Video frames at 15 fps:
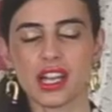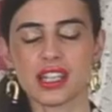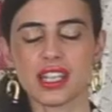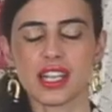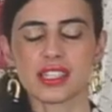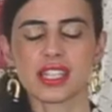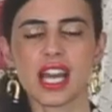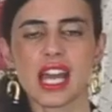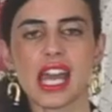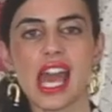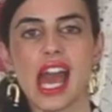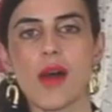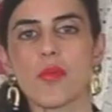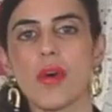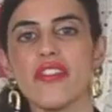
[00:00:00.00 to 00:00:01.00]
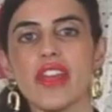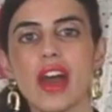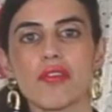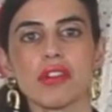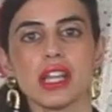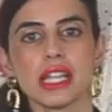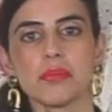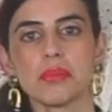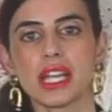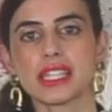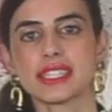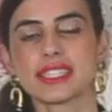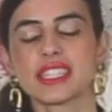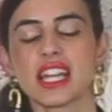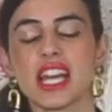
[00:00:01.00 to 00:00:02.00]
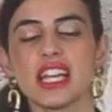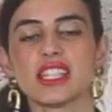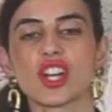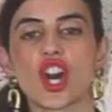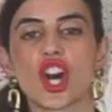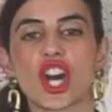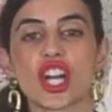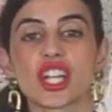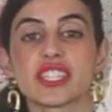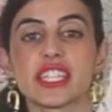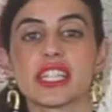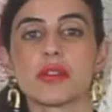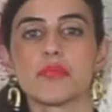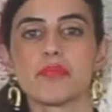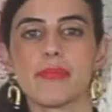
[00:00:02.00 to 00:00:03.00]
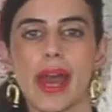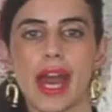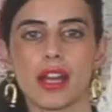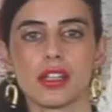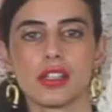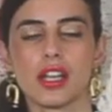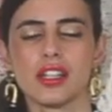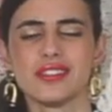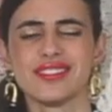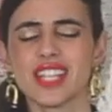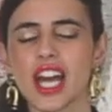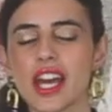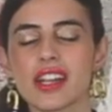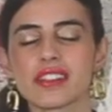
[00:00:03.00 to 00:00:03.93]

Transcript: like that. And what that really means is hurting men. Not